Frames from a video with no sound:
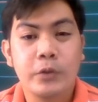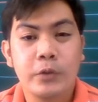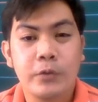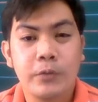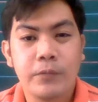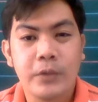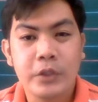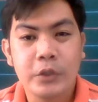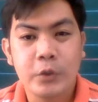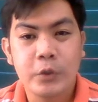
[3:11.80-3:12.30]

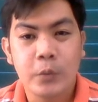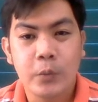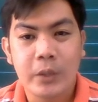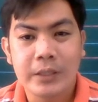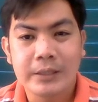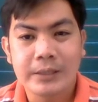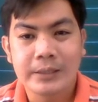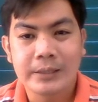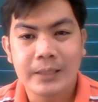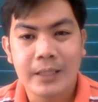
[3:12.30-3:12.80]

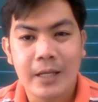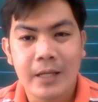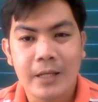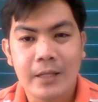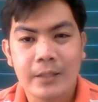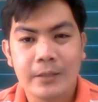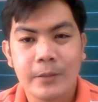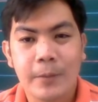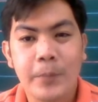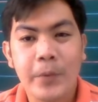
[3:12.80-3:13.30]
audiovisuals,
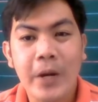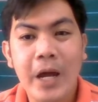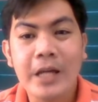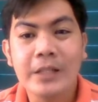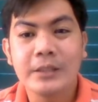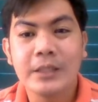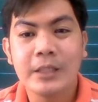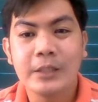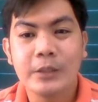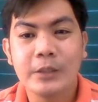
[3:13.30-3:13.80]
the
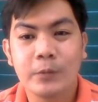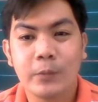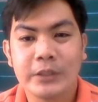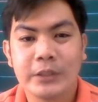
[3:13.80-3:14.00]
project